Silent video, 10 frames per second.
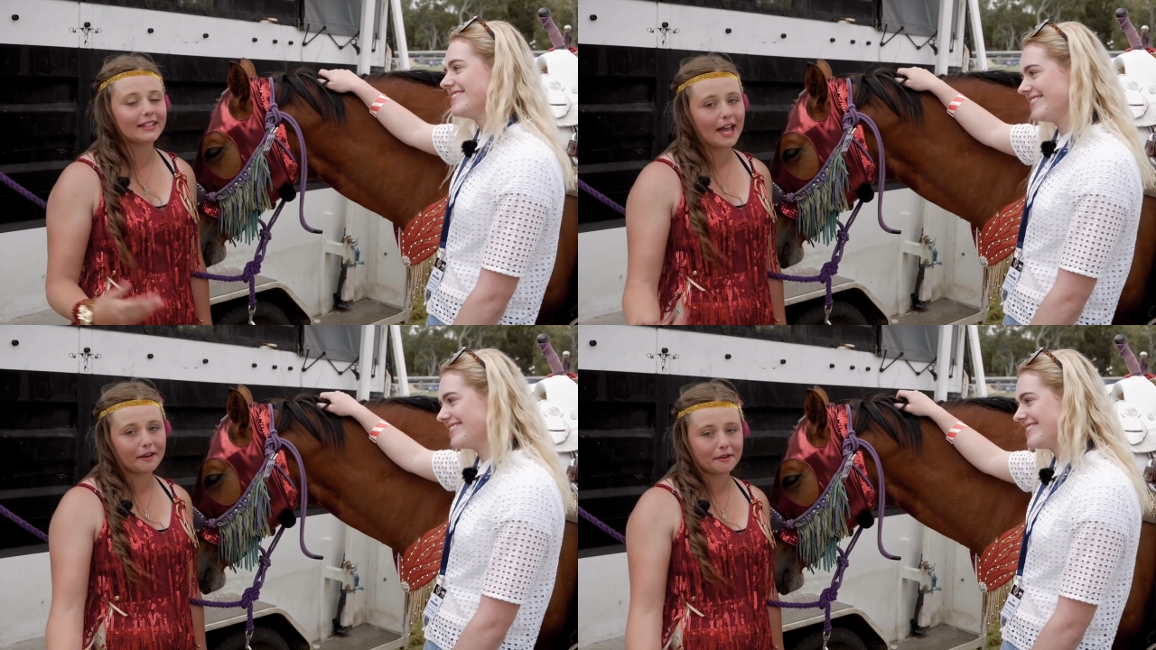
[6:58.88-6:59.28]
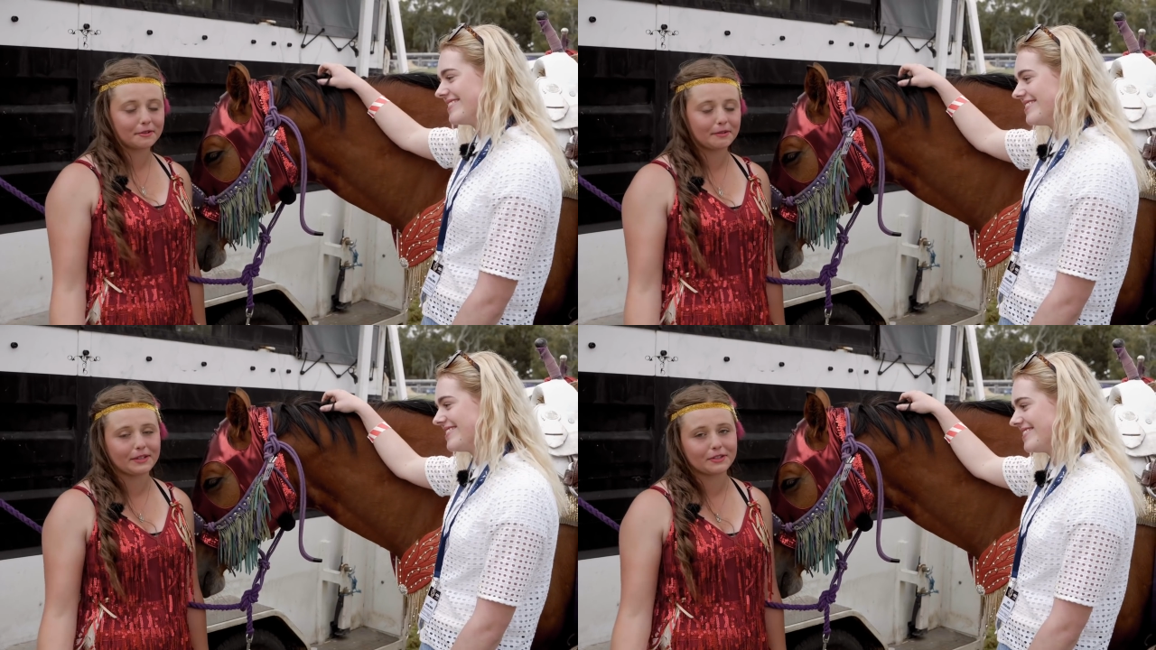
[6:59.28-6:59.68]
Speaker 1: uh, Cowgirls
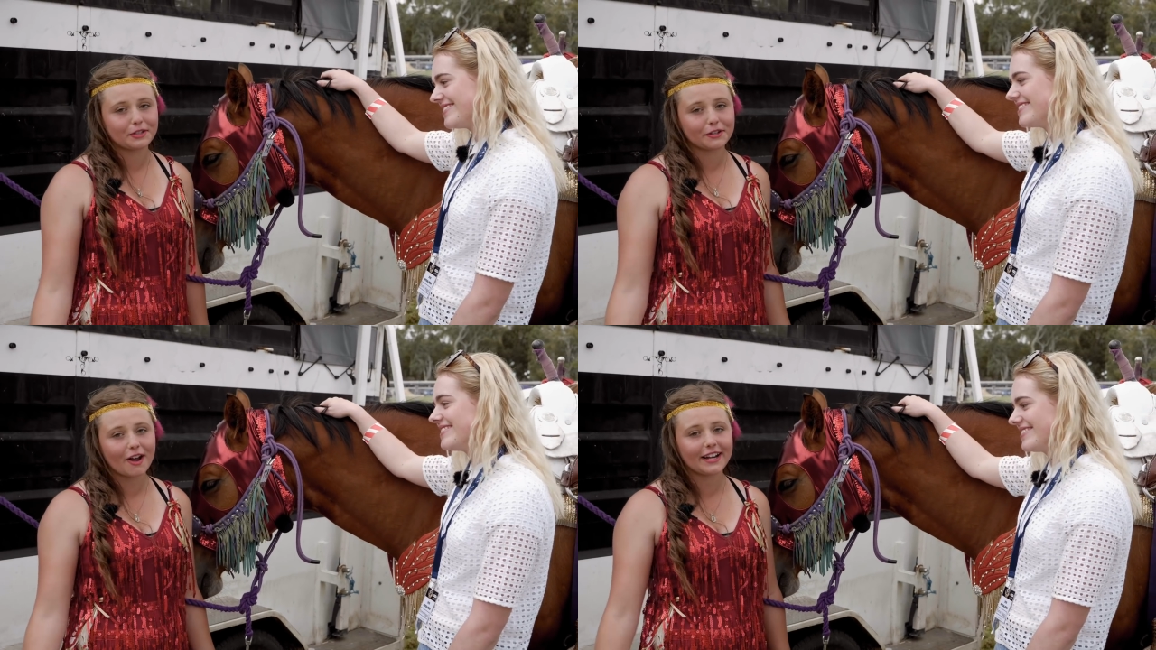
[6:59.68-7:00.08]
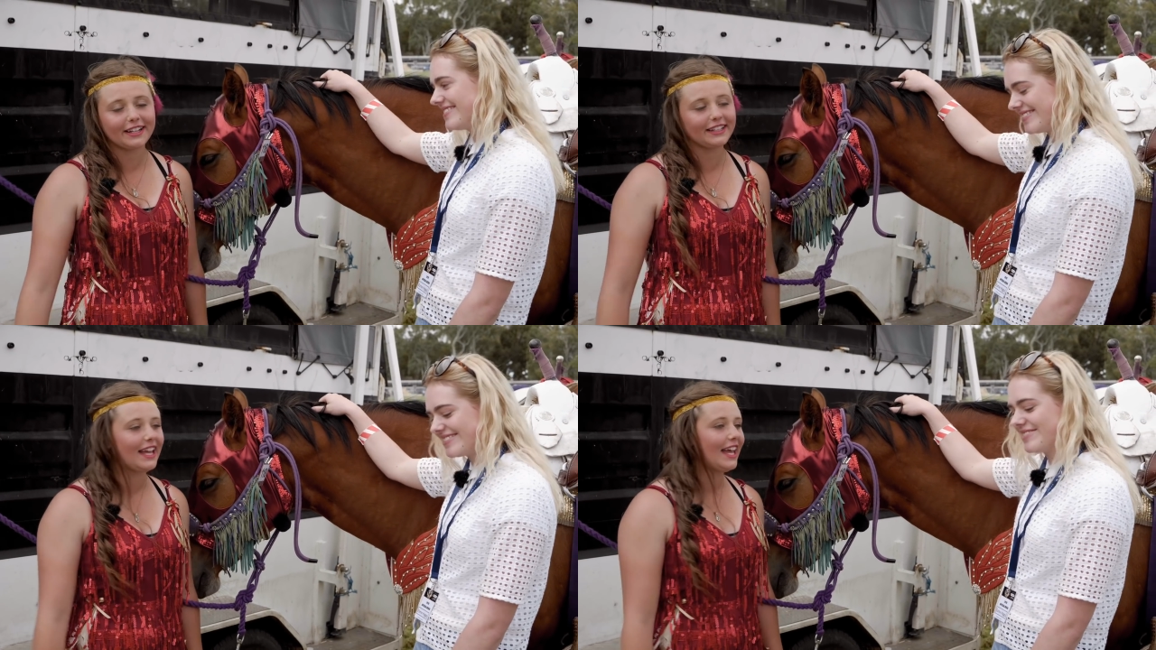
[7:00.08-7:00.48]
with Wings Trick
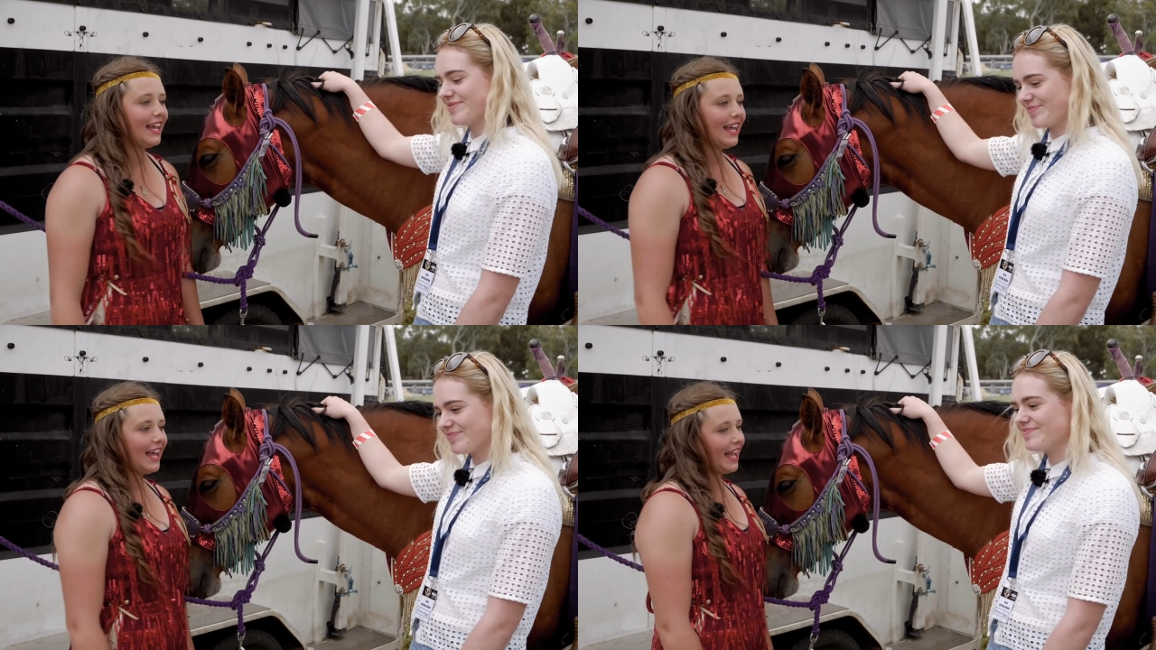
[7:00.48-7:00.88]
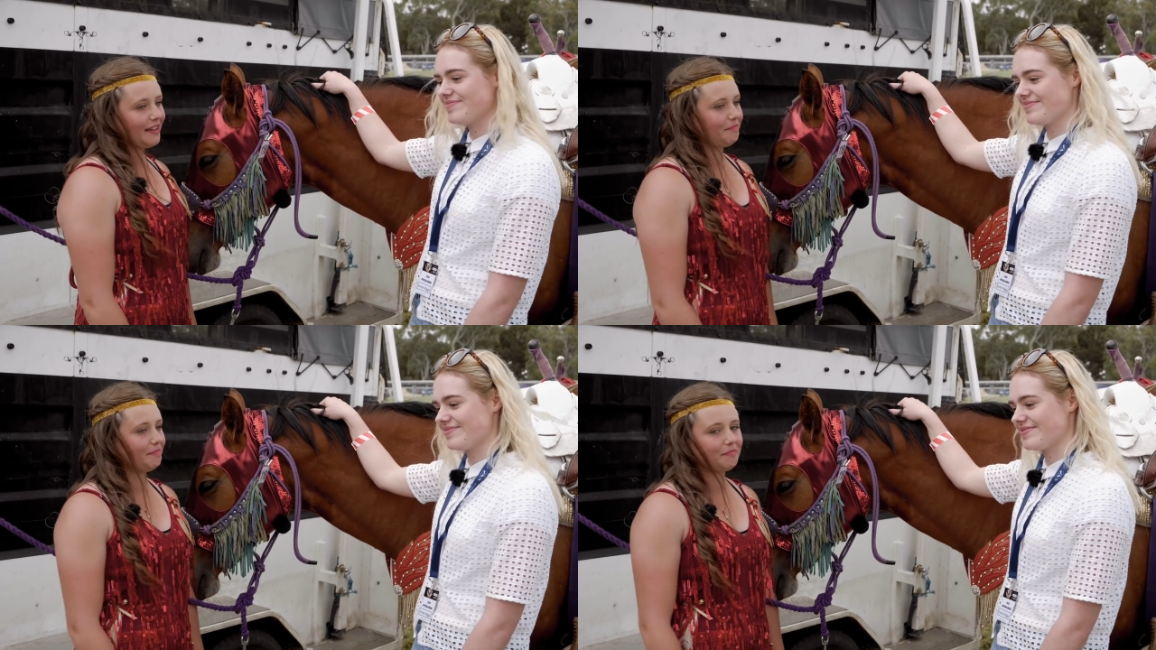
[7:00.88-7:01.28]
Riding,
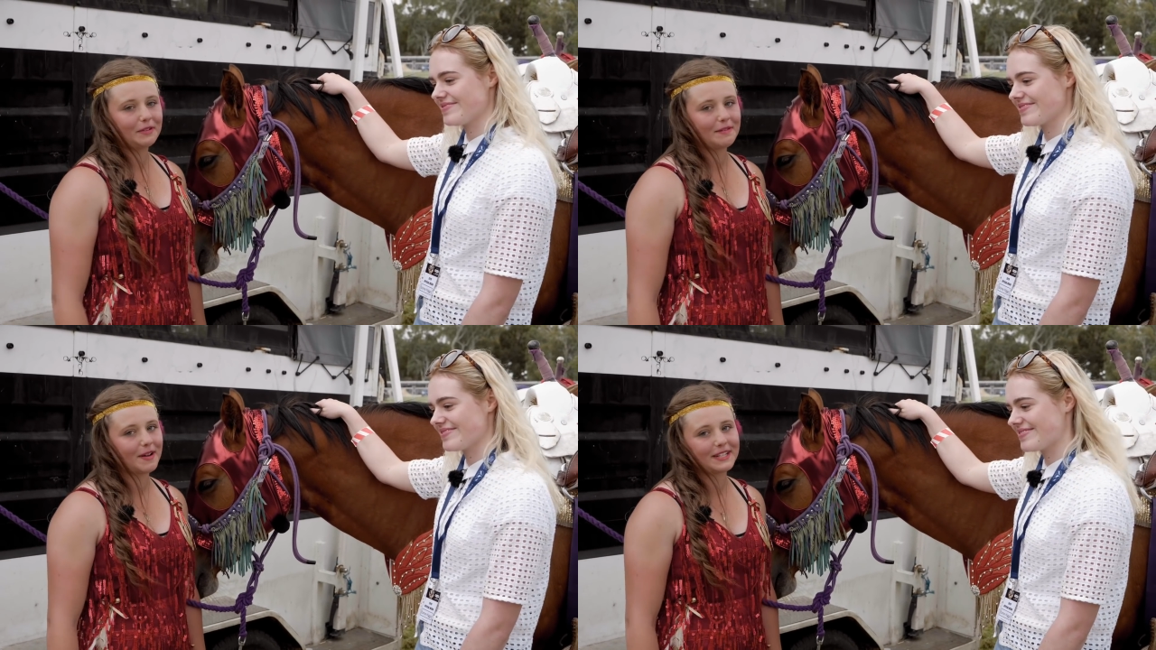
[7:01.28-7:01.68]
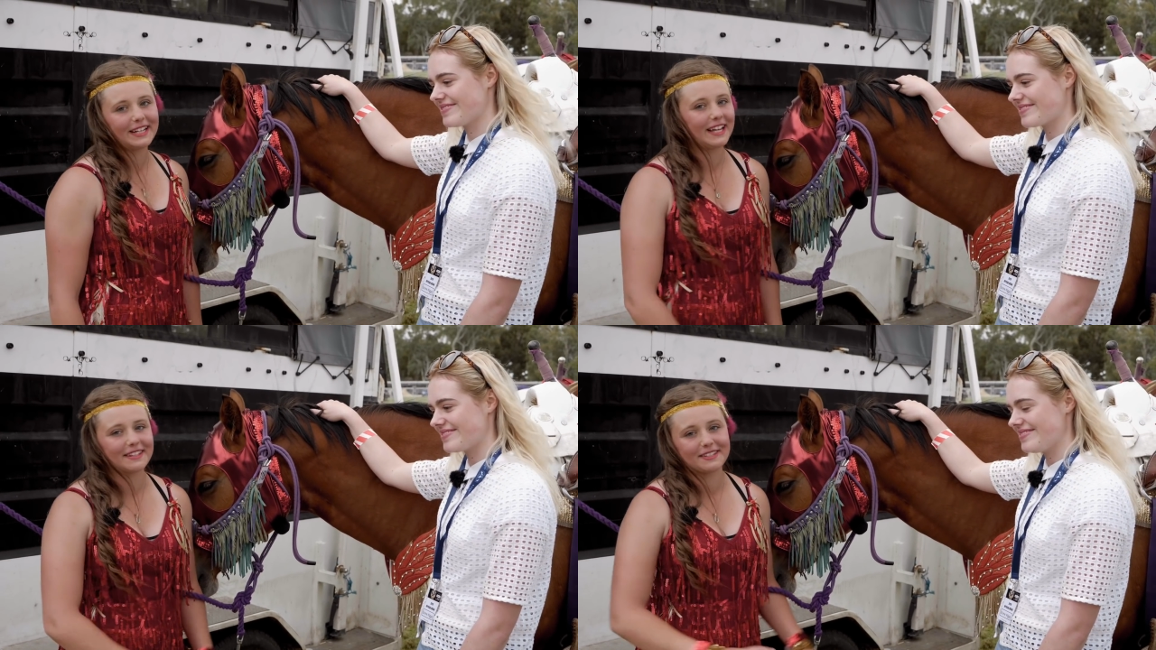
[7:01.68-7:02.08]
and pretty much
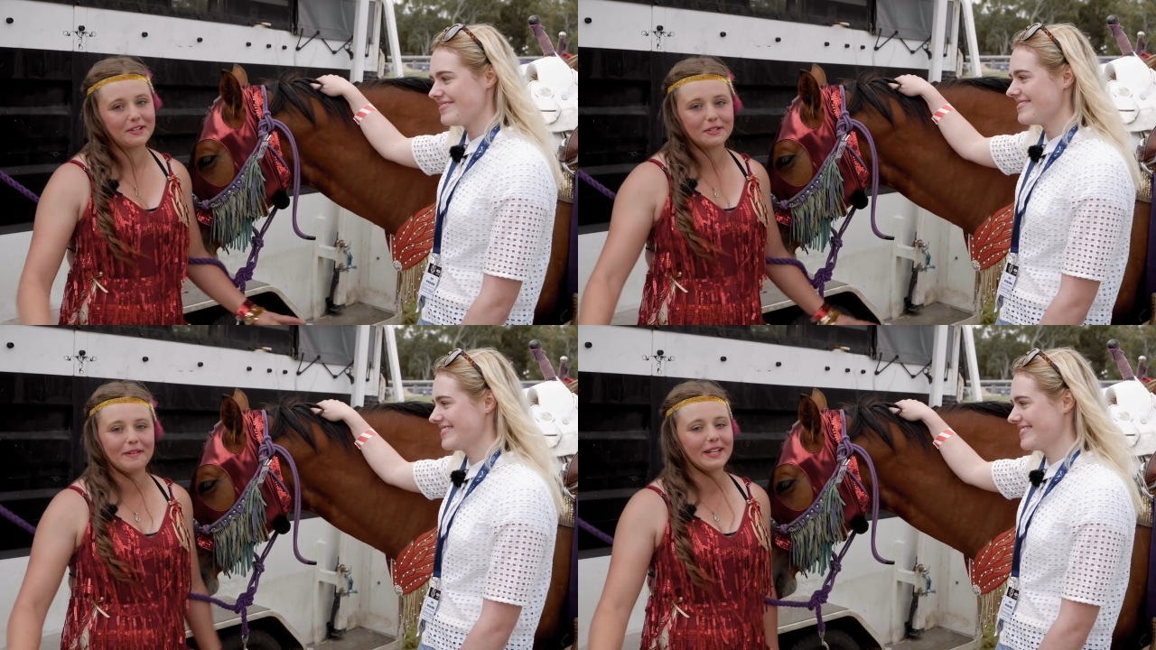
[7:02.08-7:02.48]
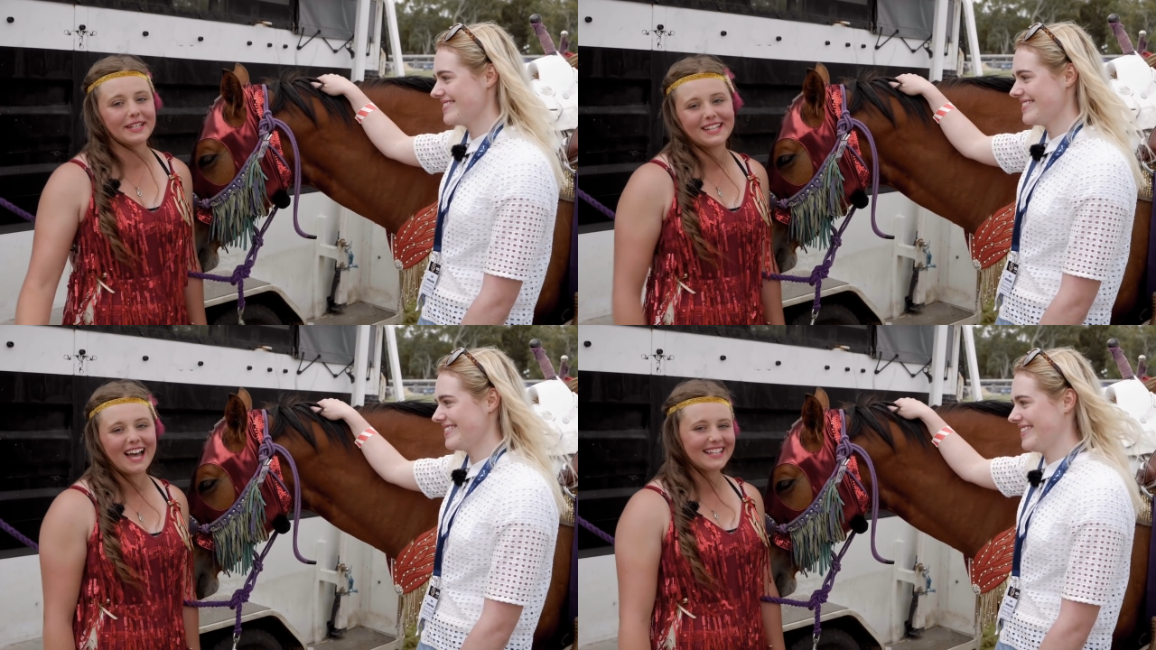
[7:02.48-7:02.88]
any other social media
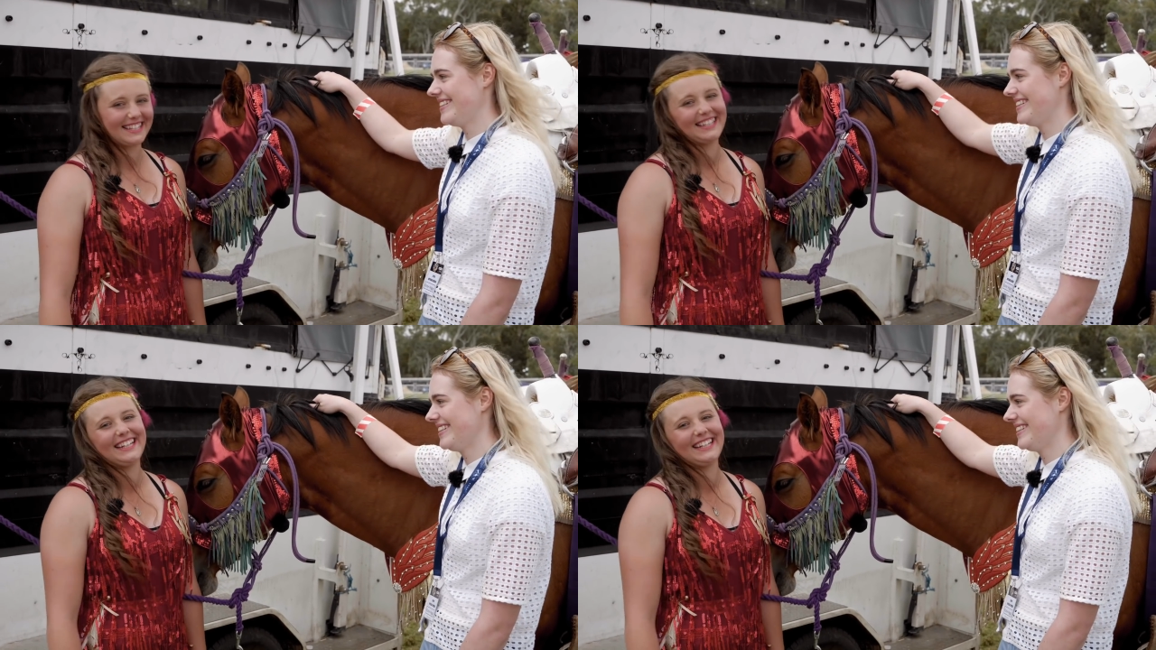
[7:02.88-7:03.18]
sites.